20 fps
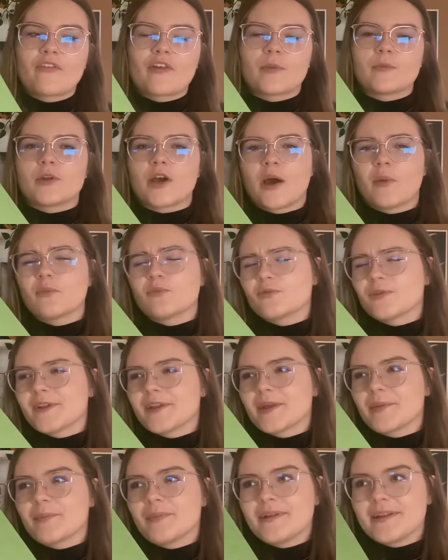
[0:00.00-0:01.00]
I'm not
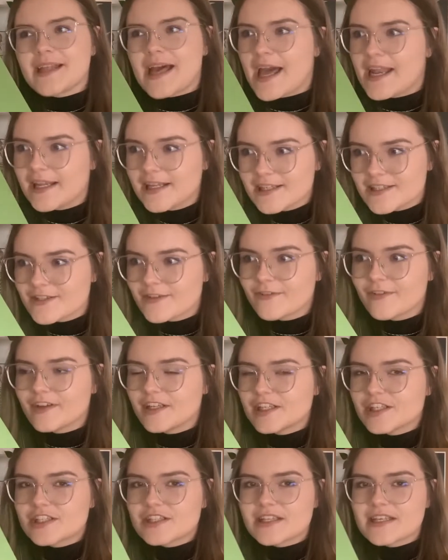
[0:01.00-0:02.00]
really planning to
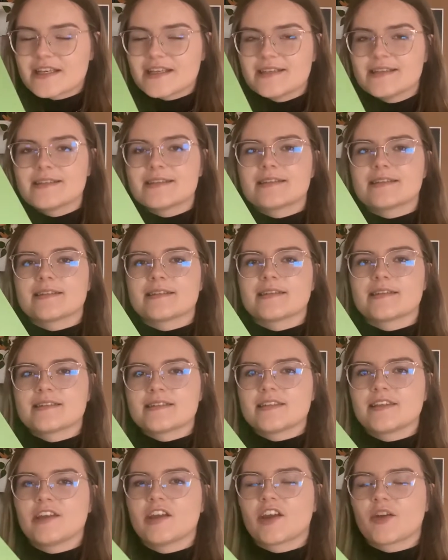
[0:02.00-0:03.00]
finish this
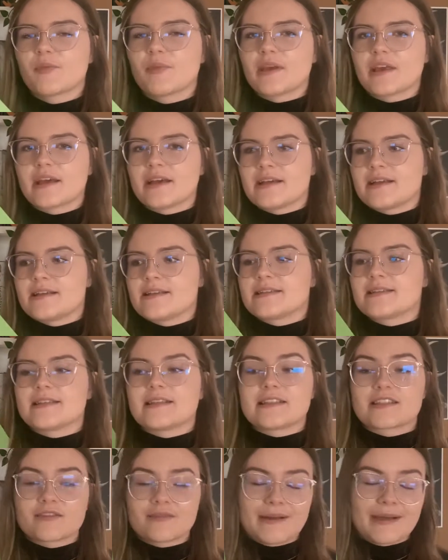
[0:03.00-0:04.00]
year because
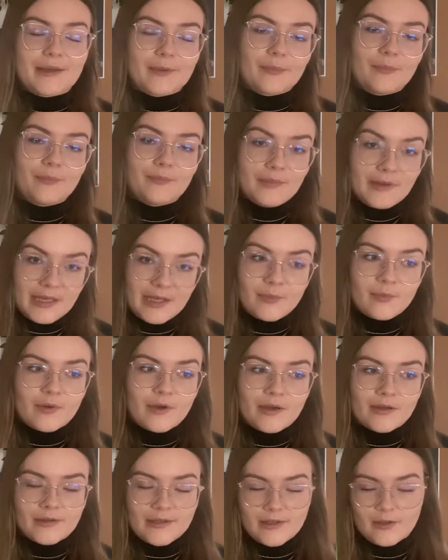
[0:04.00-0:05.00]
it's quite a big
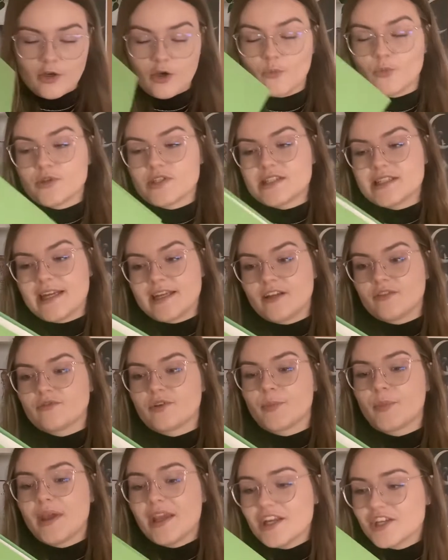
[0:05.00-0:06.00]
book, like almost
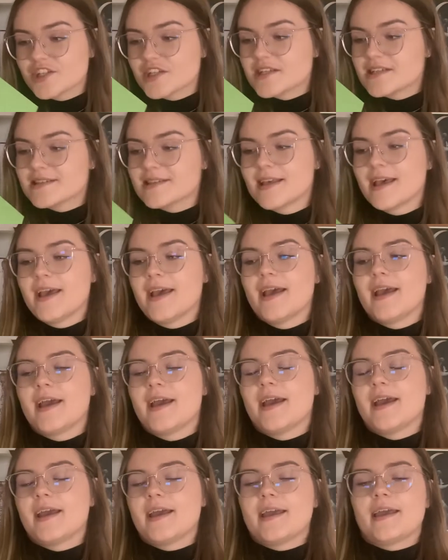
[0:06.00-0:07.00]
900 pages,
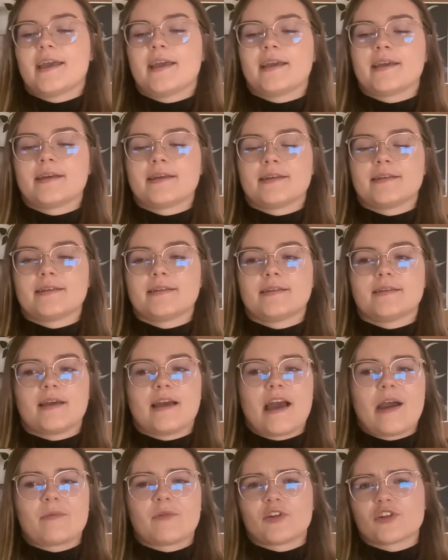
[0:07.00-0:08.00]
and
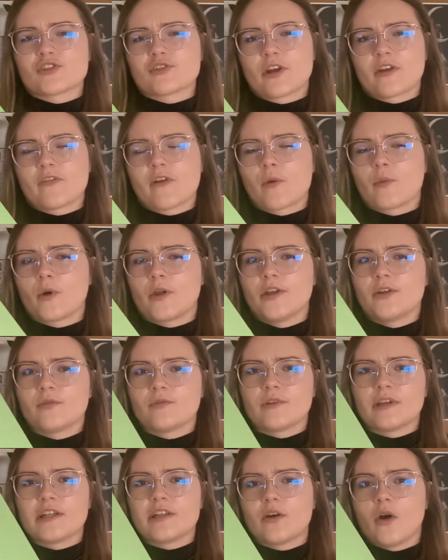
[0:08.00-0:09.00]
I'm not sure if I want to
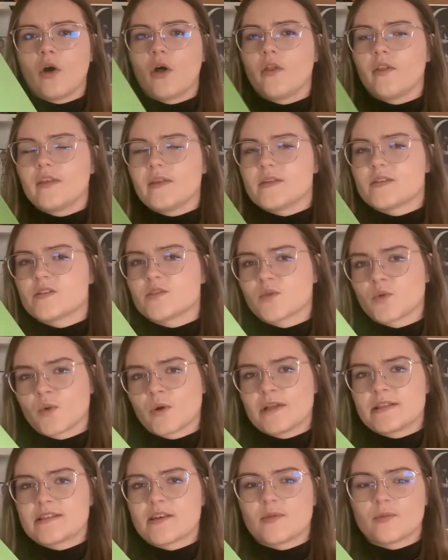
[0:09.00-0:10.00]
read all these
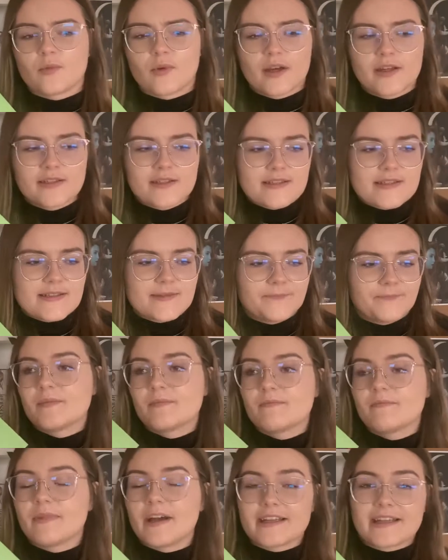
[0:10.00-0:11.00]
stories at once.
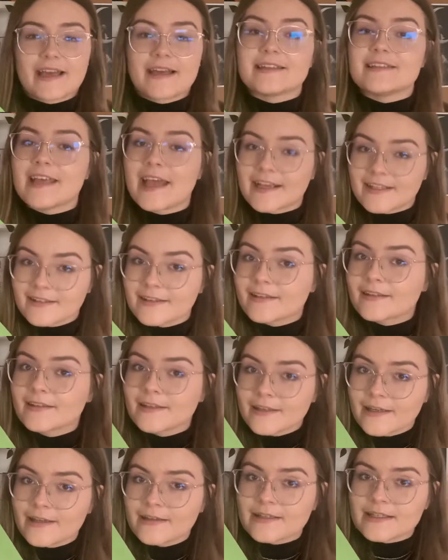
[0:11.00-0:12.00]
But yeah,
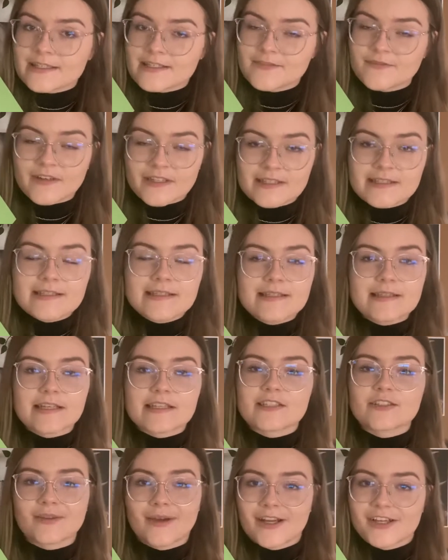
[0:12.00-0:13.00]
technically this fits
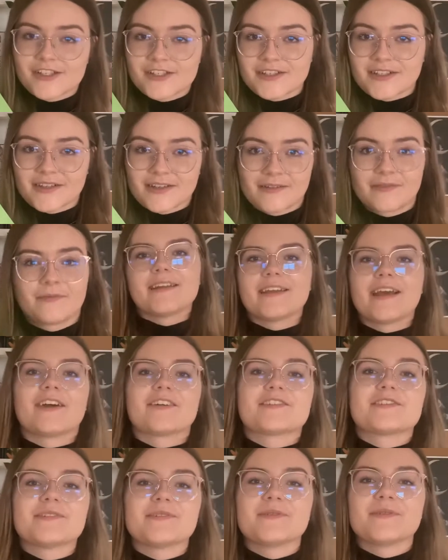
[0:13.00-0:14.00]
this question. Now
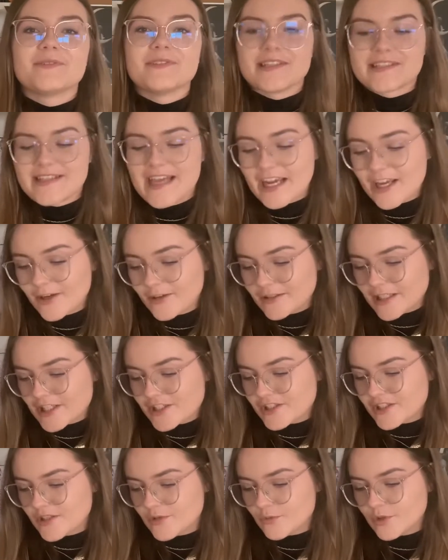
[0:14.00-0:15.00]
to the second
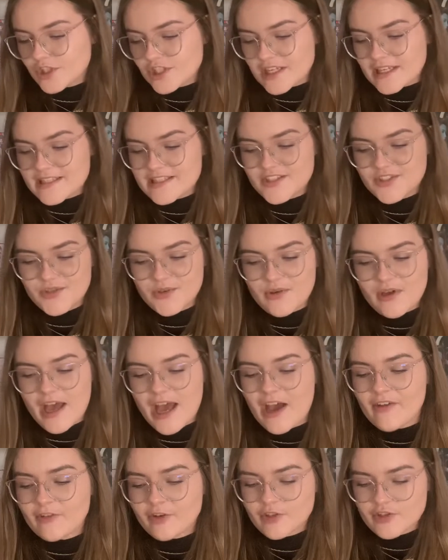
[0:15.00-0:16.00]
question, which is, do you
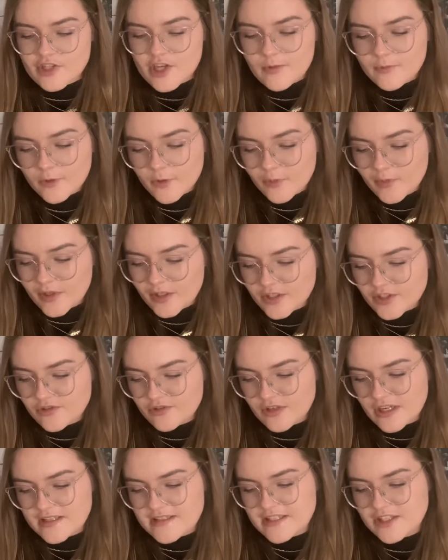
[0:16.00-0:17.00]
have an autumnal book to
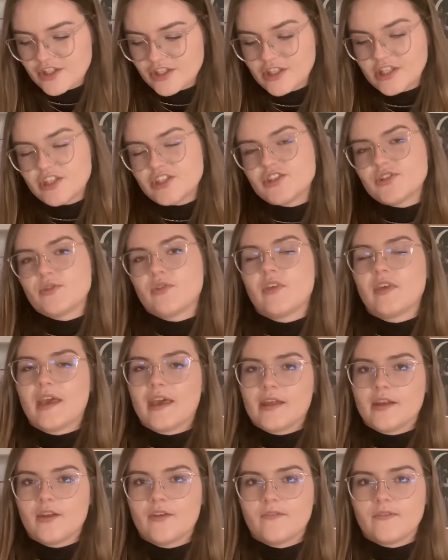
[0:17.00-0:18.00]
transition into the
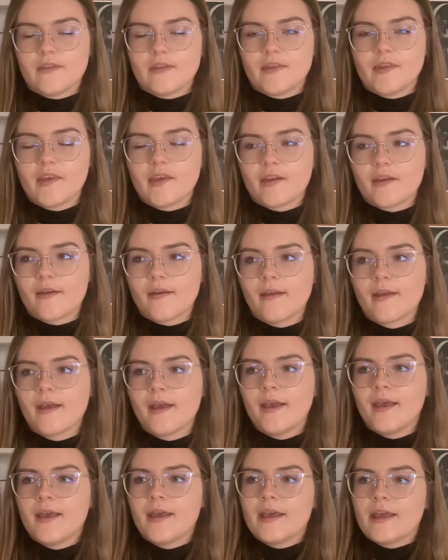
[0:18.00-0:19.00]
end of the year?
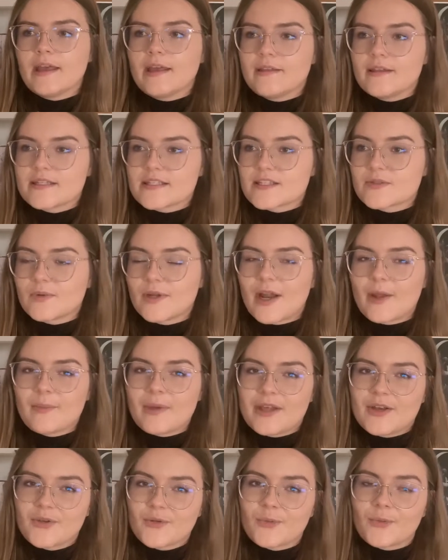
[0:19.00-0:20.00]
And this is what I
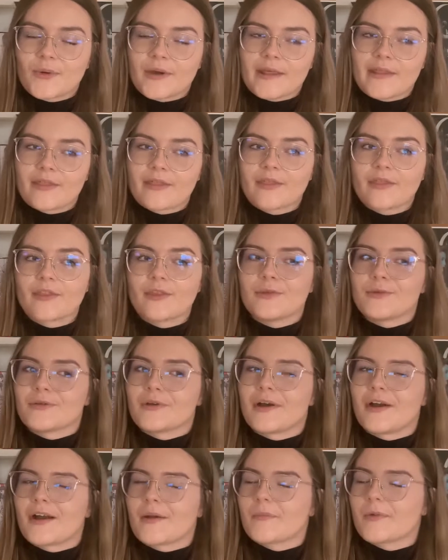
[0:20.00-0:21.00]
meant with you
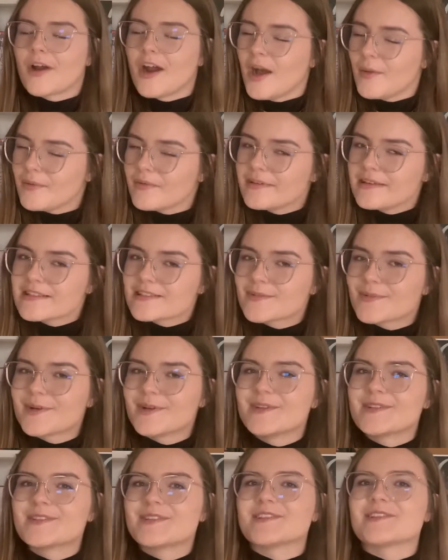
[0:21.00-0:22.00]
are probably
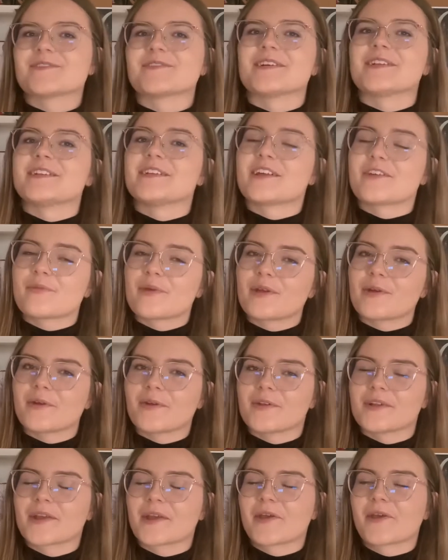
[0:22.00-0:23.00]
supposed to do a little bit
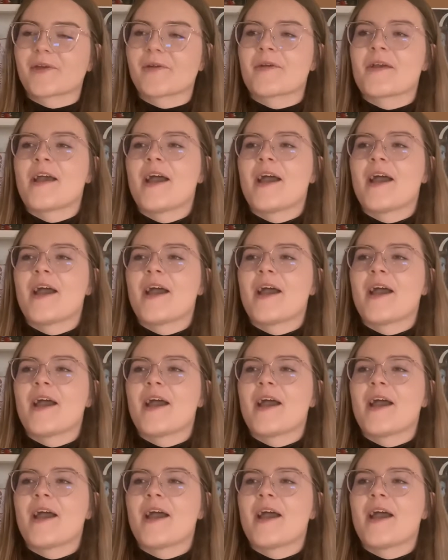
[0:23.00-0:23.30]
earlier,